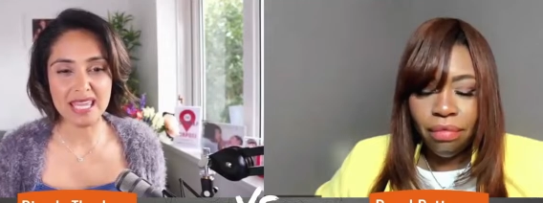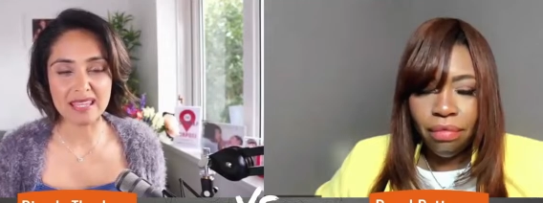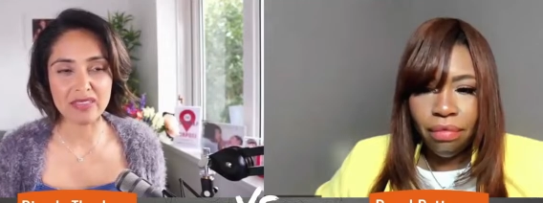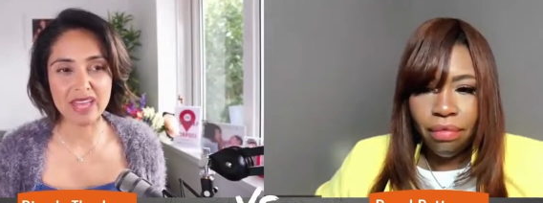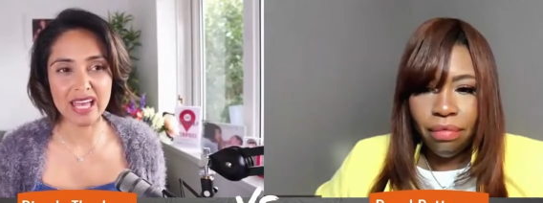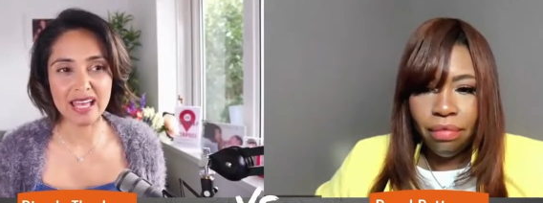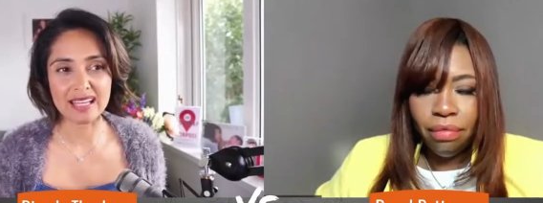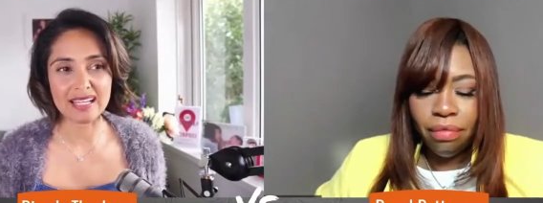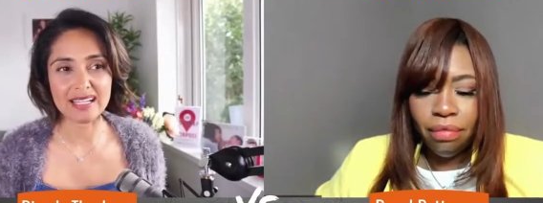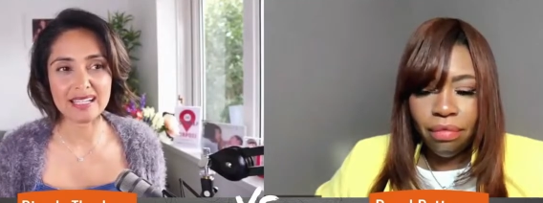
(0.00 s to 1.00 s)
Speaker 1: that
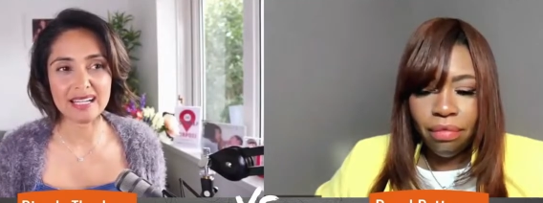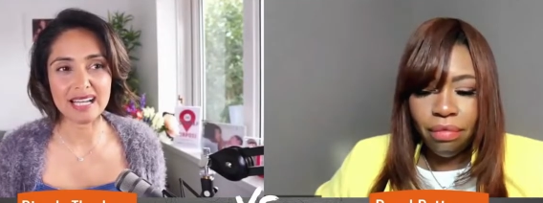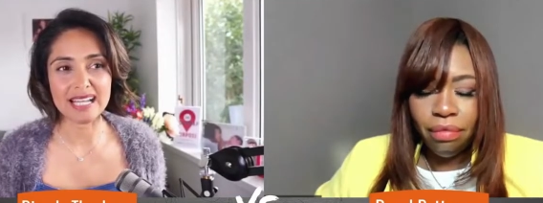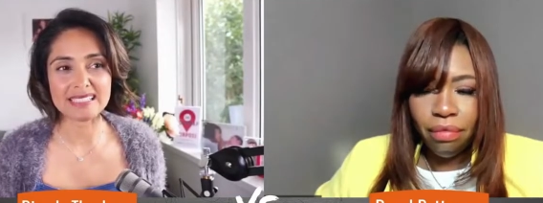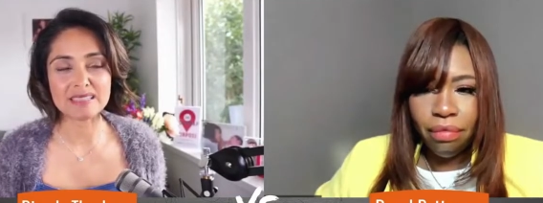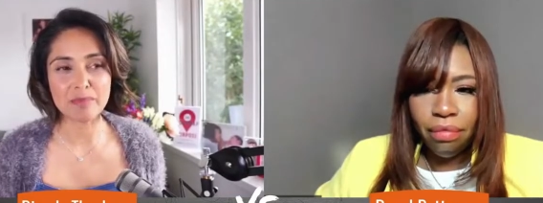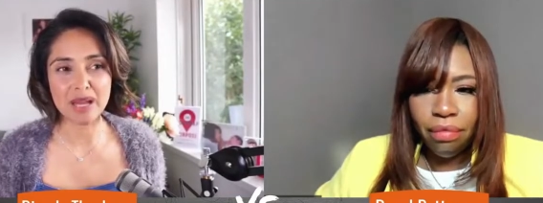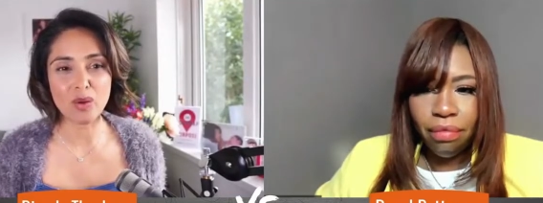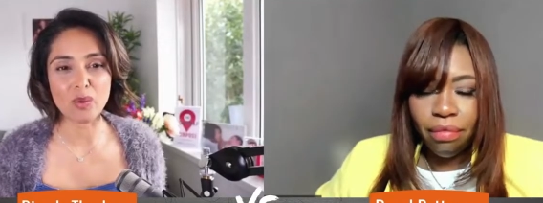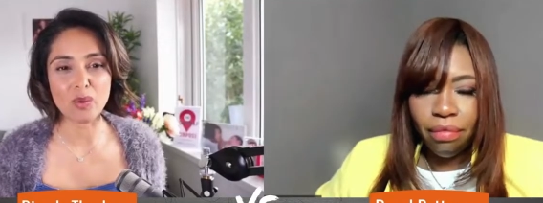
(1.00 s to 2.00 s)
it's
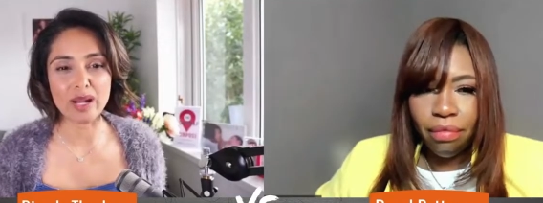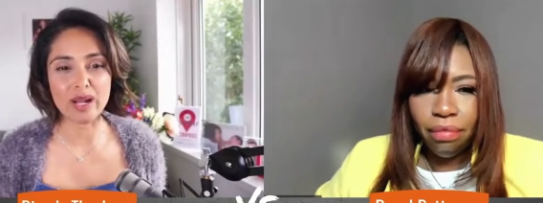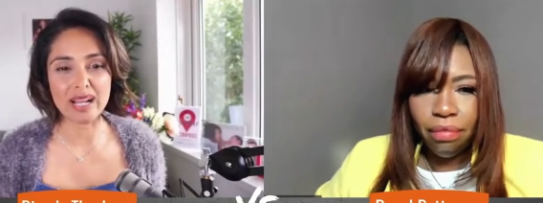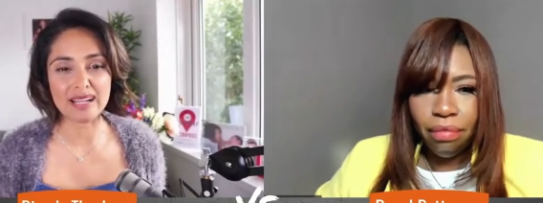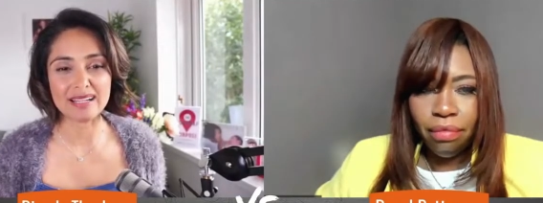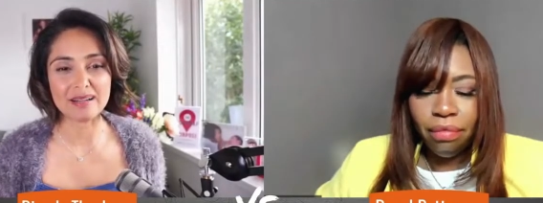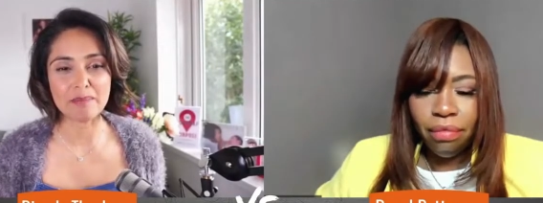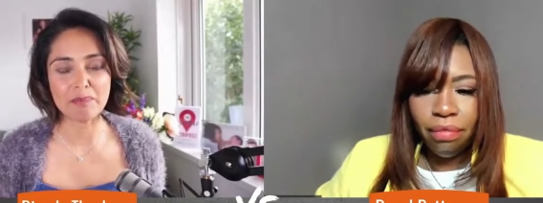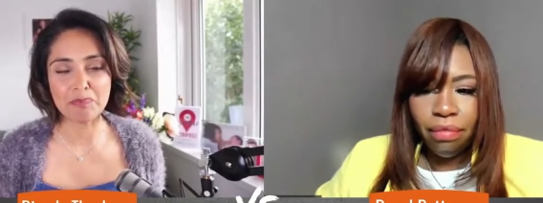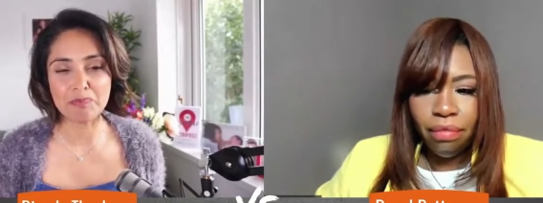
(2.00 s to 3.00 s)
about
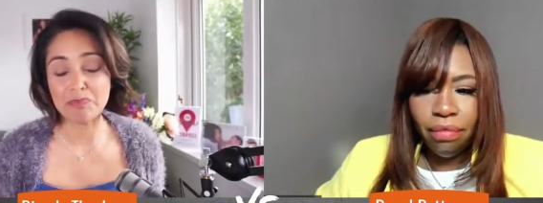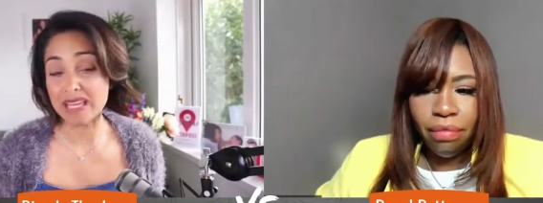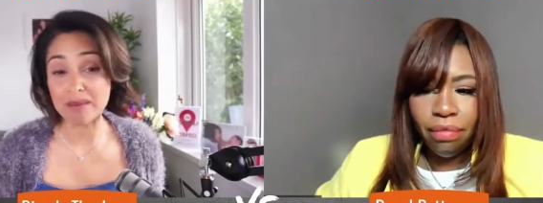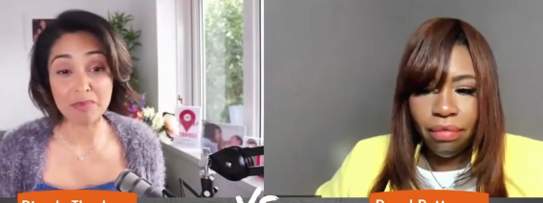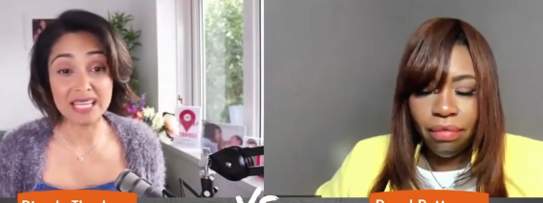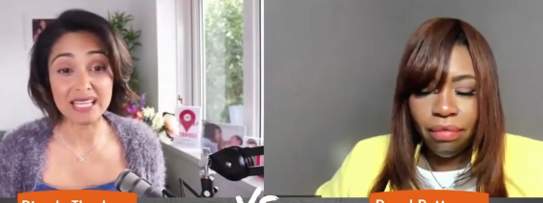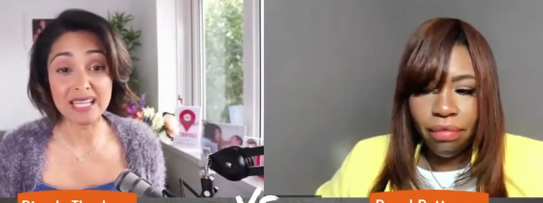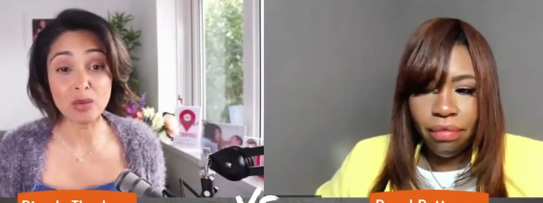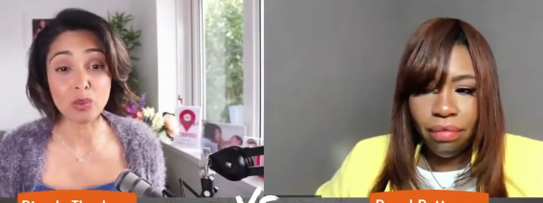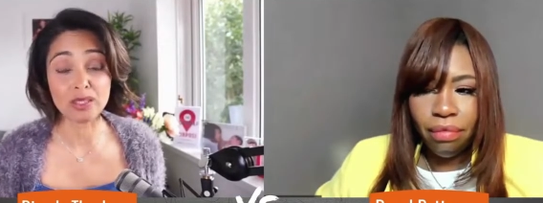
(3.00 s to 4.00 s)
it being
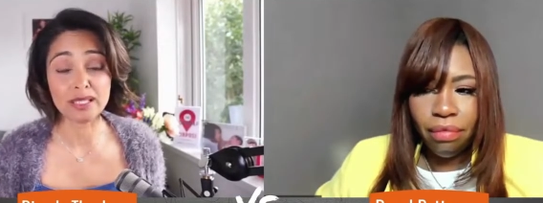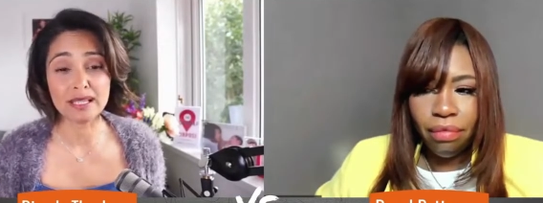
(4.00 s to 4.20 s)
equal.